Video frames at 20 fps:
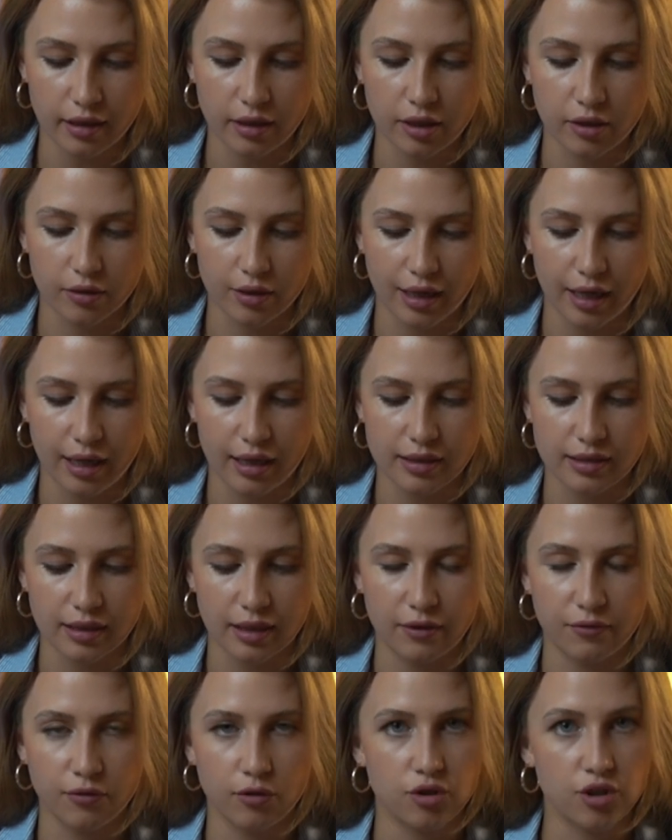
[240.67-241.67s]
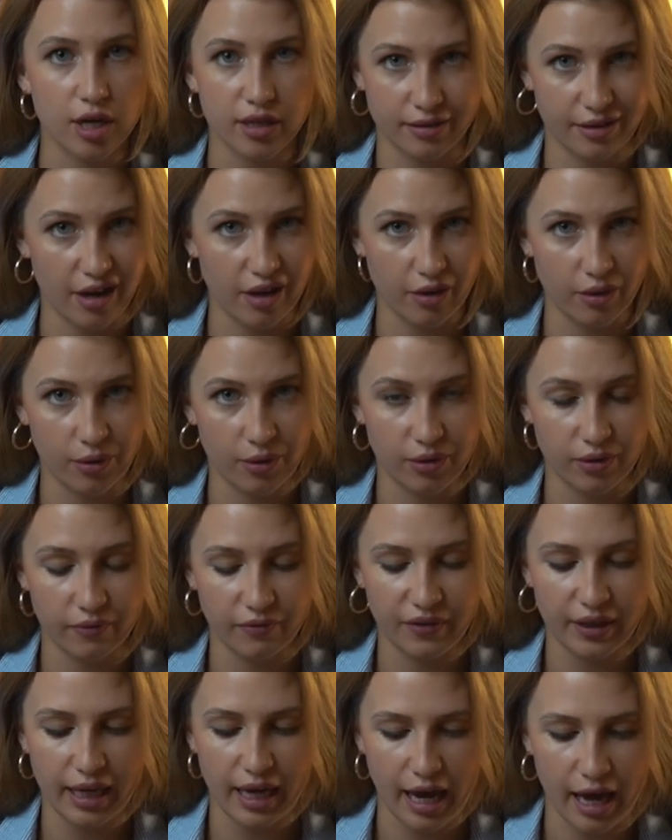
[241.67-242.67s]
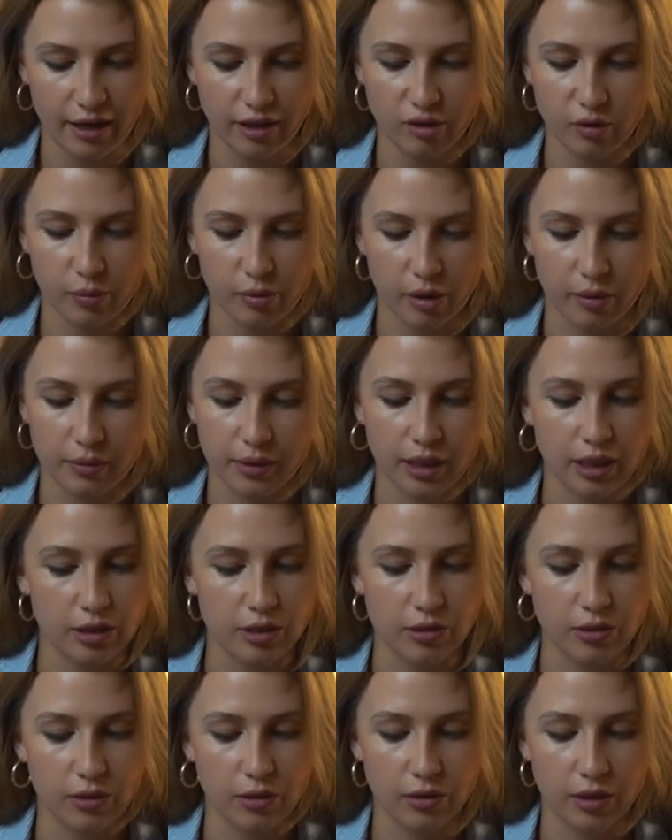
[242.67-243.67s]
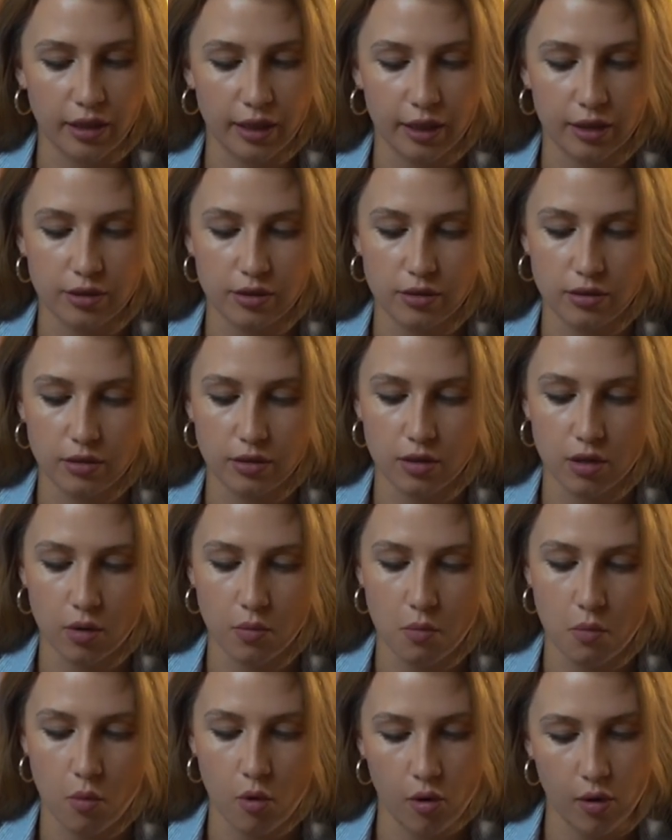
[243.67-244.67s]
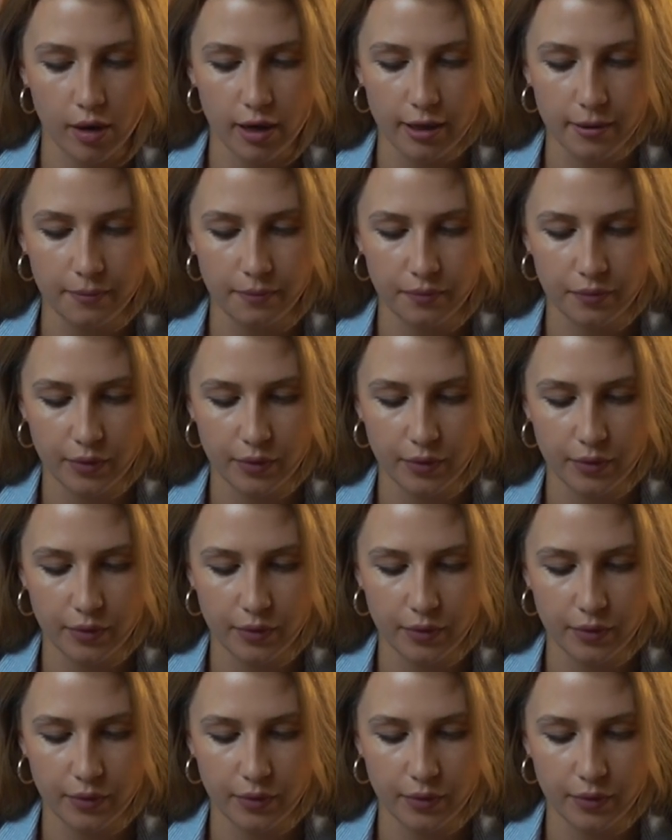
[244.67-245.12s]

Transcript: In your case, if you just download the VN, you'll probably need to click on more